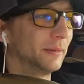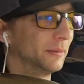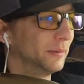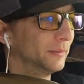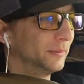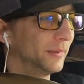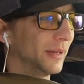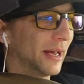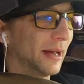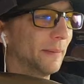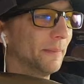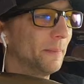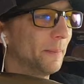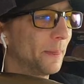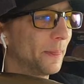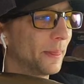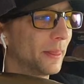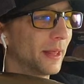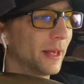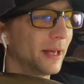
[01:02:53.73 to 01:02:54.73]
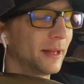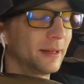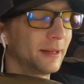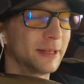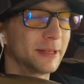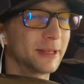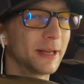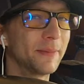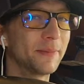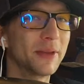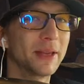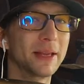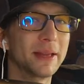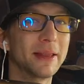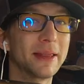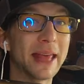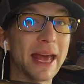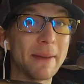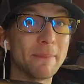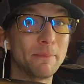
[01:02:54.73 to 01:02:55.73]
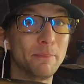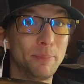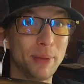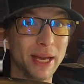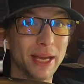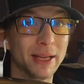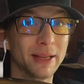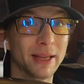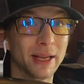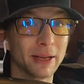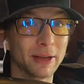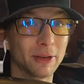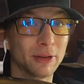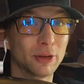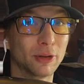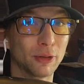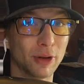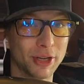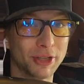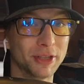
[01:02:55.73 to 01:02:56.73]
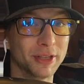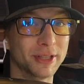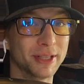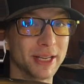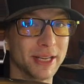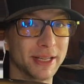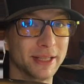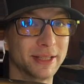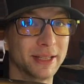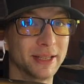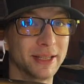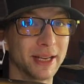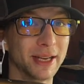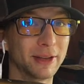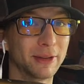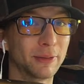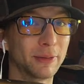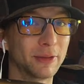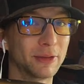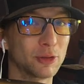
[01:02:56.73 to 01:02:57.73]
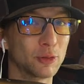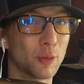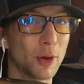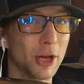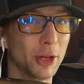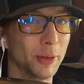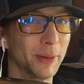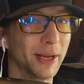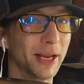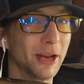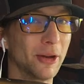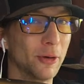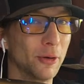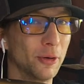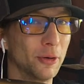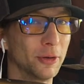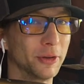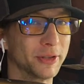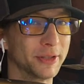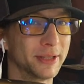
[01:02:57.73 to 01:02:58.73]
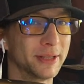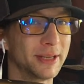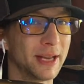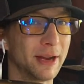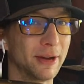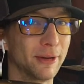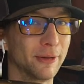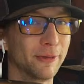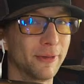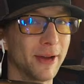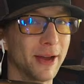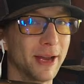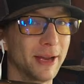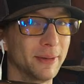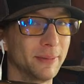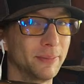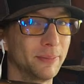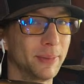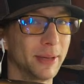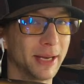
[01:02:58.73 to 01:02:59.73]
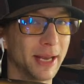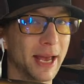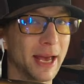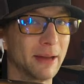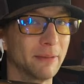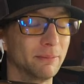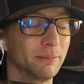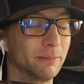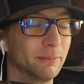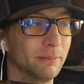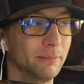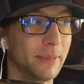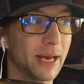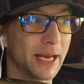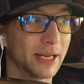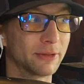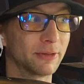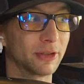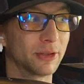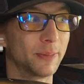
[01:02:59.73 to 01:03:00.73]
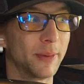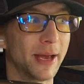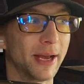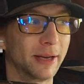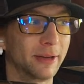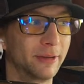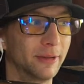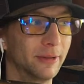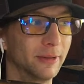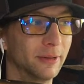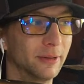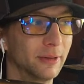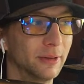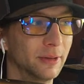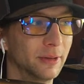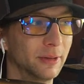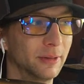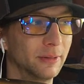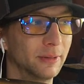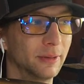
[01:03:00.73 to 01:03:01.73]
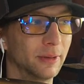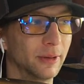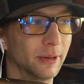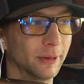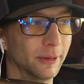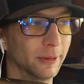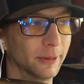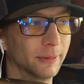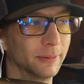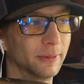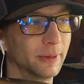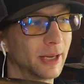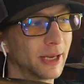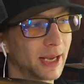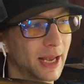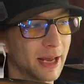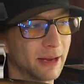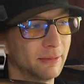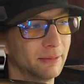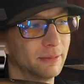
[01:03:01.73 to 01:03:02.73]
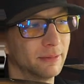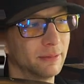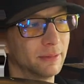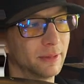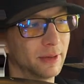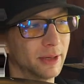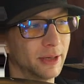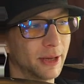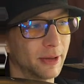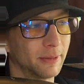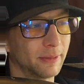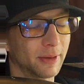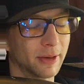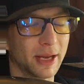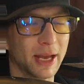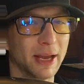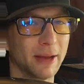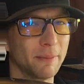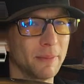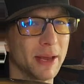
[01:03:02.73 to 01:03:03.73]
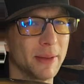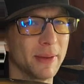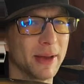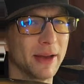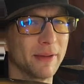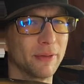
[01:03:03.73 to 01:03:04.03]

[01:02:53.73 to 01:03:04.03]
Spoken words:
yeah. There's something that big that crushes things to death with swallowing it whole is terrifying, but again, mass respect. Or, again, okay, maybe I have